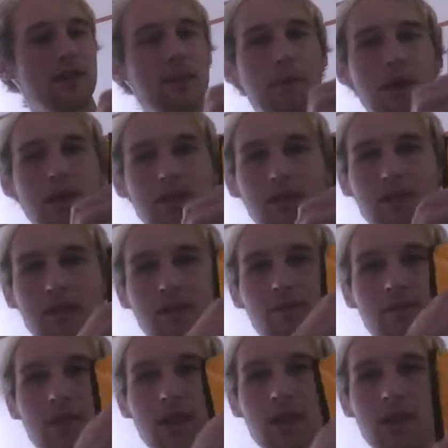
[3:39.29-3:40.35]
zipper, sort
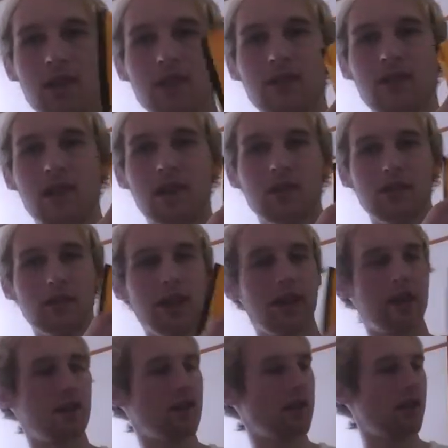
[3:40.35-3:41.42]
of styled
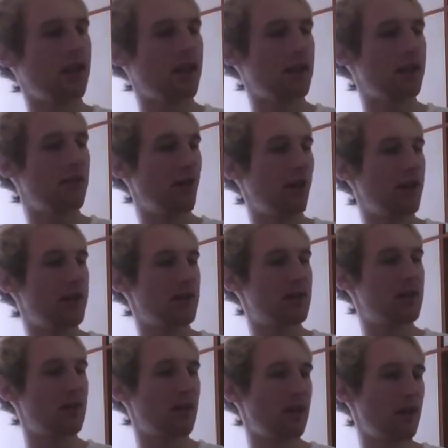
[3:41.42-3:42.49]
like the
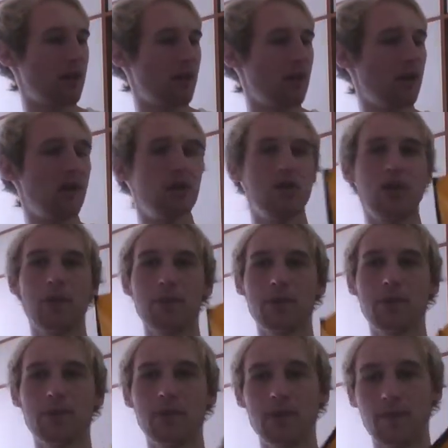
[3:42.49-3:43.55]
bride's
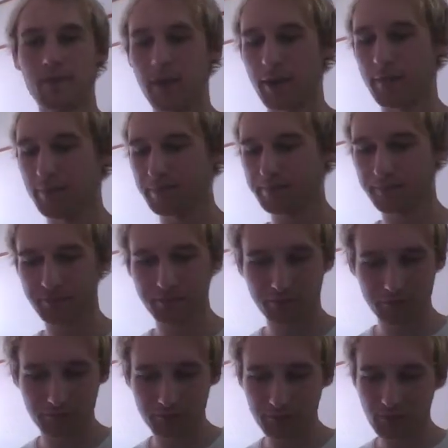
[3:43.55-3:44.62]
jumpsuit in the film.
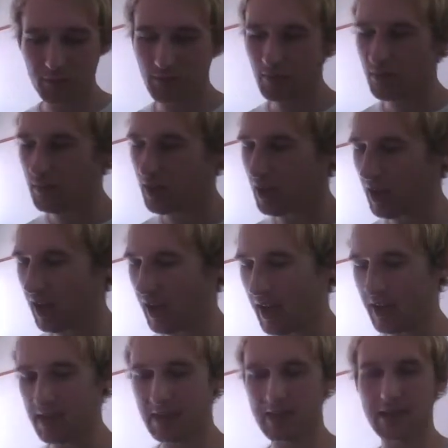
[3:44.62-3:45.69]

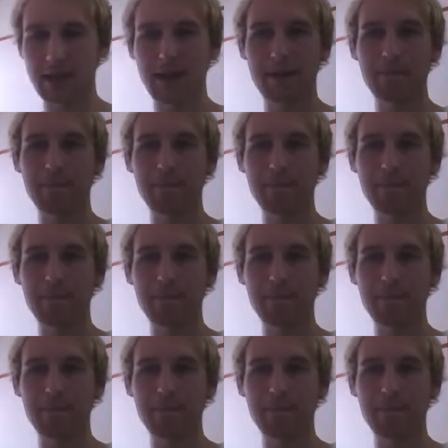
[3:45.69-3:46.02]
And